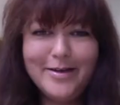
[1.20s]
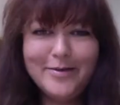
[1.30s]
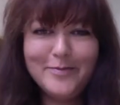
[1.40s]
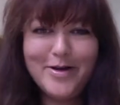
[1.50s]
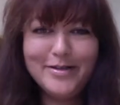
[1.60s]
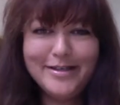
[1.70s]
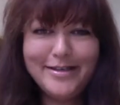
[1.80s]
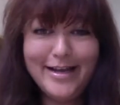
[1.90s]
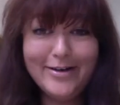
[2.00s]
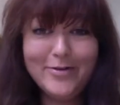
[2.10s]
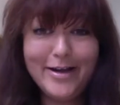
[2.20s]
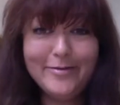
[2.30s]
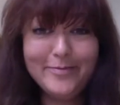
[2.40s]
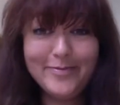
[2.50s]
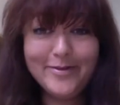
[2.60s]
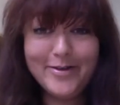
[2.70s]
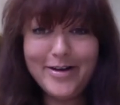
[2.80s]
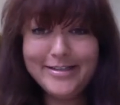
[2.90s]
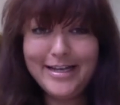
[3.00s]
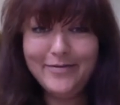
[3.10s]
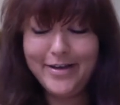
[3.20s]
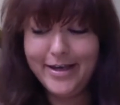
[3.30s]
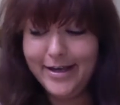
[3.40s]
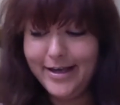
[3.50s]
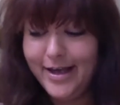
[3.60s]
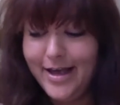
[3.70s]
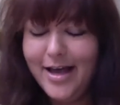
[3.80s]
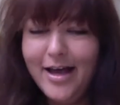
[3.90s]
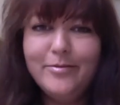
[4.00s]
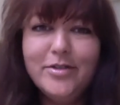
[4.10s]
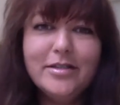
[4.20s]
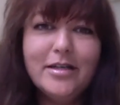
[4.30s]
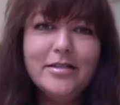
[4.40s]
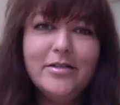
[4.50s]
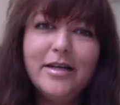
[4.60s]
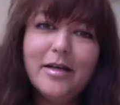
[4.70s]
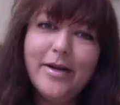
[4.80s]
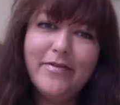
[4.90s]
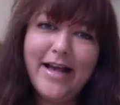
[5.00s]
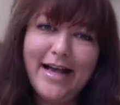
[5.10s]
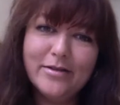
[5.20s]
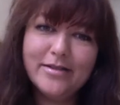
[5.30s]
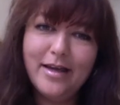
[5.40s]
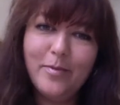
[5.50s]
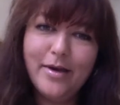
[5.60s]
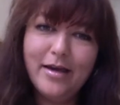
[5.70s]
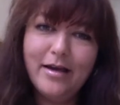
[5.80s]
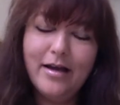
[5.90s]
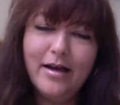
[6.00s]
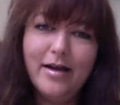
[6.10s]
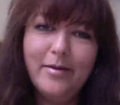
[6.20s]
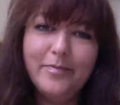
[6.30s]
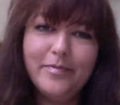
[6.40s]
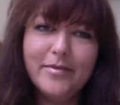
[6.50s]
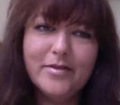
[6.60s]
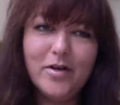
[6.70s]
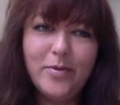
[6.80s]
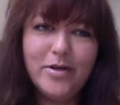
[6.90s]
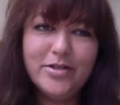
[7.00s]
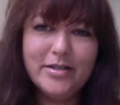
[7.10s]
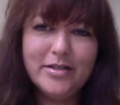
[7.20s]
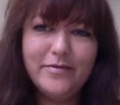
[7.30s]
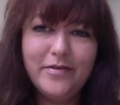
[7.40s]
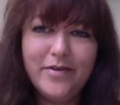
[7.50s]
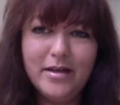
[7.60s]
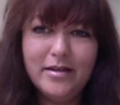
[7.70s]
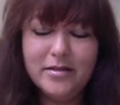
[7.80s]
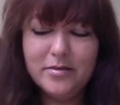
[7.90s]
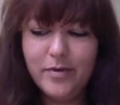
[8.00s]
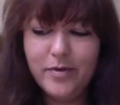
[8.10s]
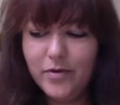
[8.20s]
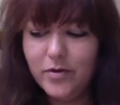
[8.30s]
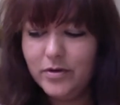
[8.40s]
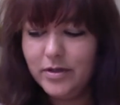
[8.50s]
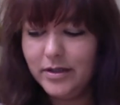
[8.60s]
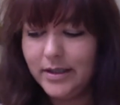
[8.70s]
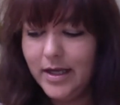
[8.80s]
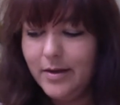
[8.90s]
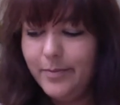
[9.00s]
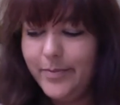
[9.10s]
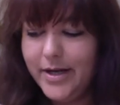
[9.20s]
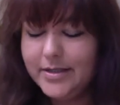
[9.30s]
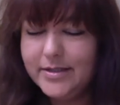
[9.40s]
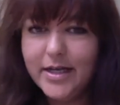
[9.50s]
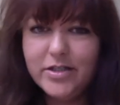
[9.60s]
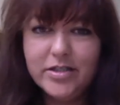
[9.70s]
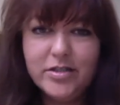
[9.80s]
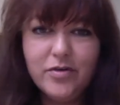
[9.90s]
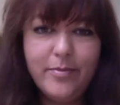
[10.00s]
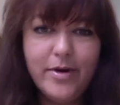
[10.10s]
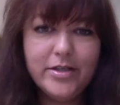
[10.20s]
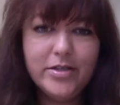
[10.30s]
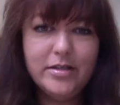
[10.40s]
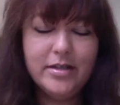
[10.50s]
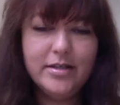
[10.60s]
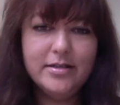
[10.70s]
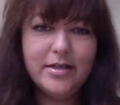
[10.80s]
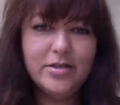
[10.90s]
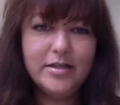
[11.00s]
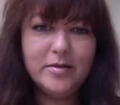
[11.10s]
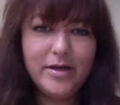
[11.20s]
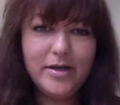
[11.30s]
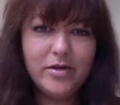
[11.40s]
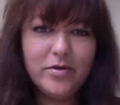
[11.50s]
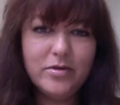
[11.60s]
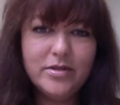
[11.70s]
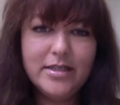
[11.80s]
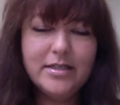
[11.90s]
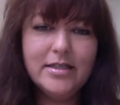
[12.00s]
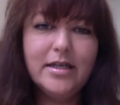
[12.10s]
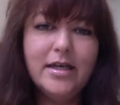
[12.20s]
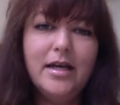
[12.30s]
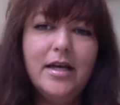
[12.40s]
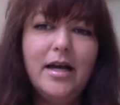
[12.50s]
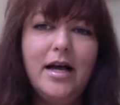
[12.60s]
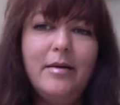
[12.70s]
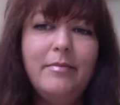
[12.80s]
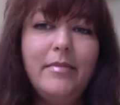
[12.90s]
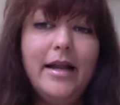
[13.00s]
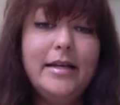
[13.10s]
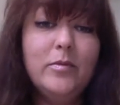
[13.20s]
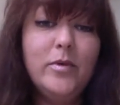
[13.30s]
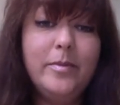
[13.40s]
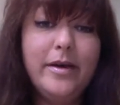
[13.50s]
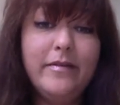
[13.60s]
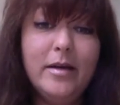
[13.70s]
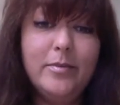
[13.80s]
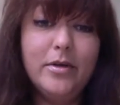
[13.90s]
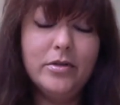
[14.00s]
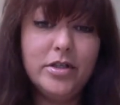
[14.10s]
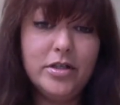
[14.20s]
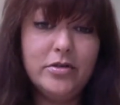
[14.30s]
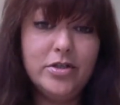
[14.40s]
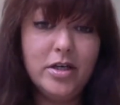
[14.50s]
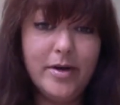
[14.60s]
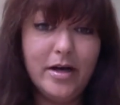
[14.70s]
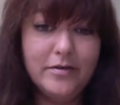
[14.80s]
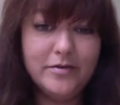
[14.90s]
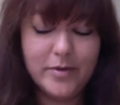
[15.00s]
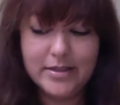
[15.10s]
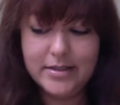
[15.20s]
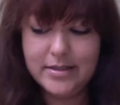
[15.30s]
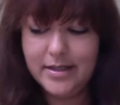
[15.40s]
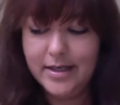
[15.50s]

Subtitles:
Martin and Graham, great to have you here. I'm just going to do a little bit of housekeeping, so I apologise if you've heard this before, but just to remind you that this session is being recorded and it will be available on YouTube afterwards.